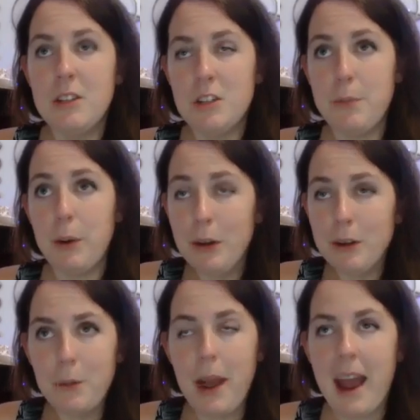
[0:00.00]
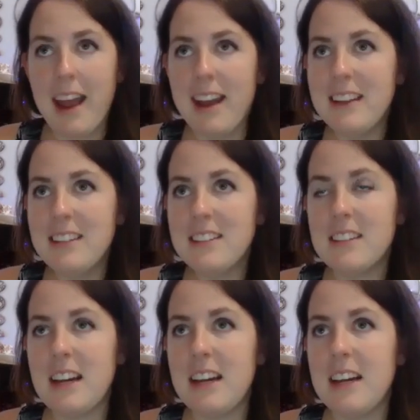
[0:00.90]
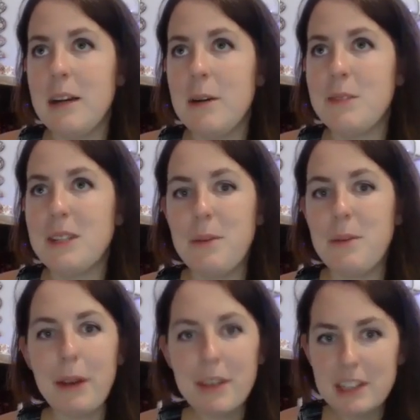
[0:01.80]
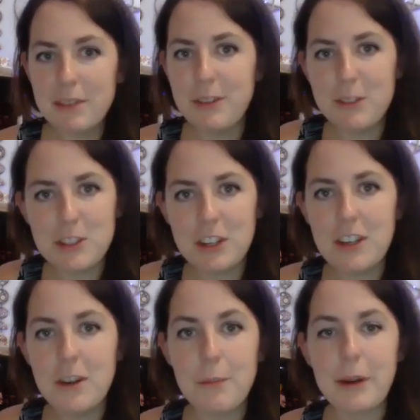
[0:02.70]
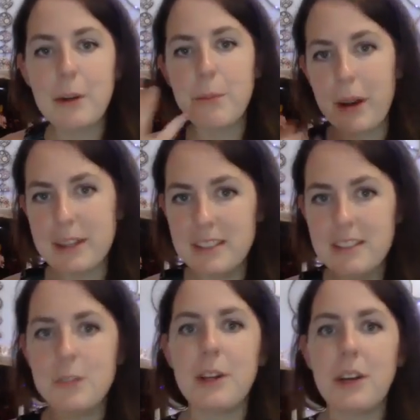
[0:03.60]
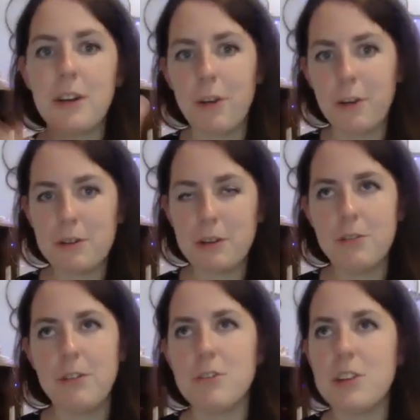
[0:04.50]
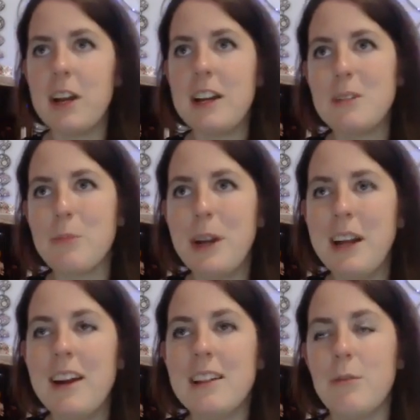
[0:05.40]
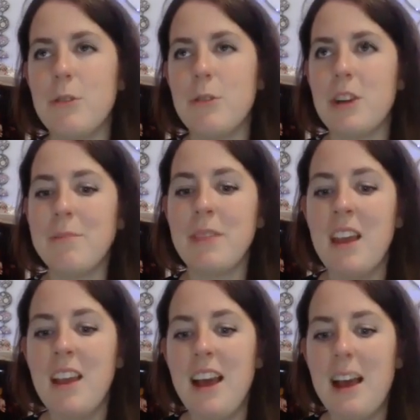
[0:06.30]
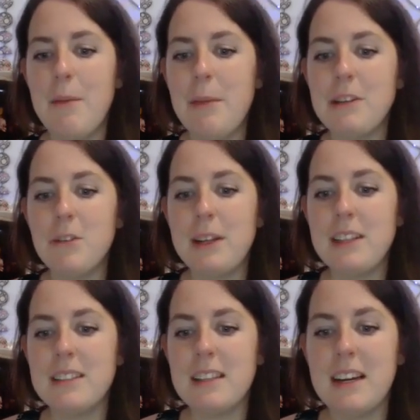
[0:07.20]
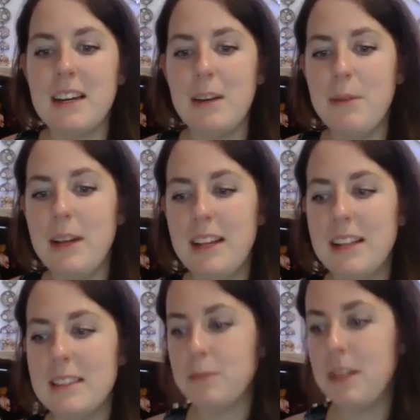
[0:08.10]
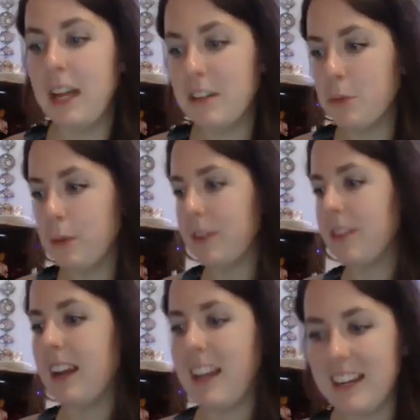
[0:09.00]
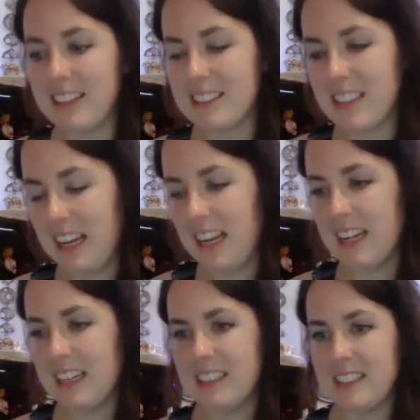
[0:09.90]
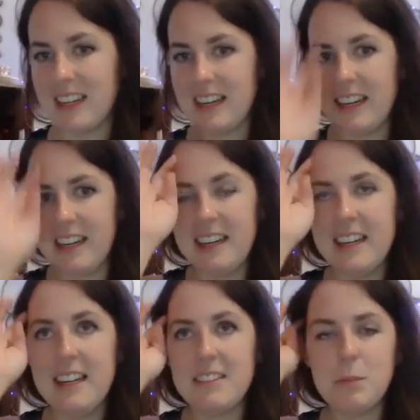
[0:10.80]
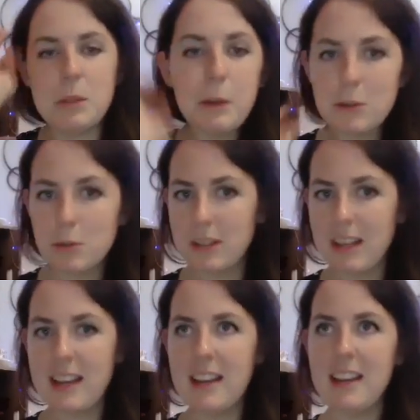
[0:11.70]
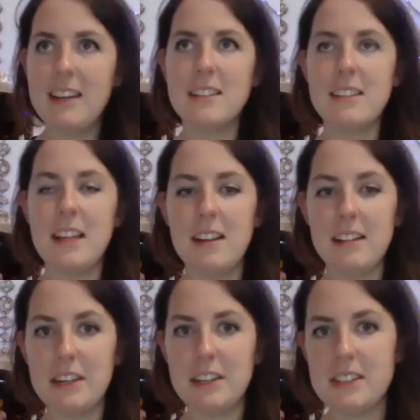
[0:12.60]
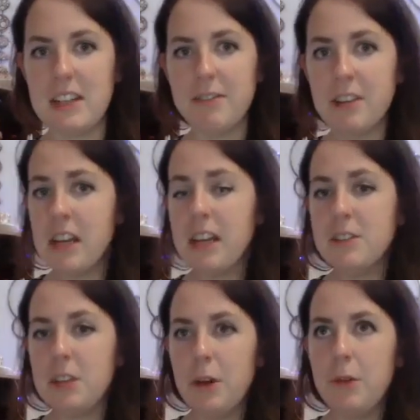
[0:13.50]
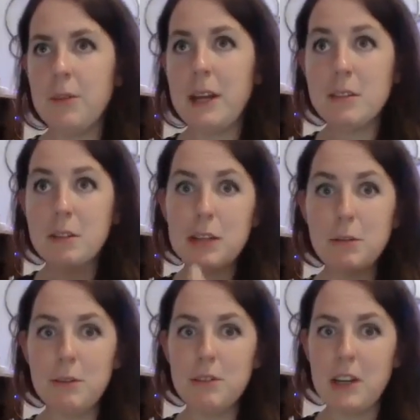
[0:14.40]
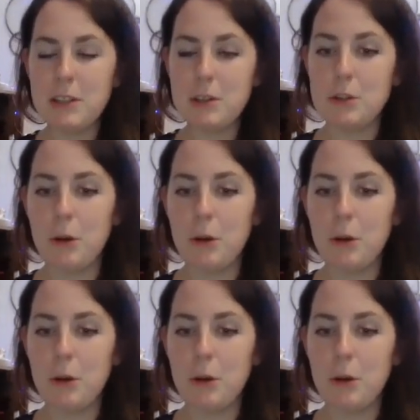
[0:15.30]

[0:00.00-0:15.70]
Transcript: burn your past, to bury the future, bury your present so it can grow into your future, and to bring on the future by doing some tangible things and some spiritual things and all that good stuff. So that's what we've done so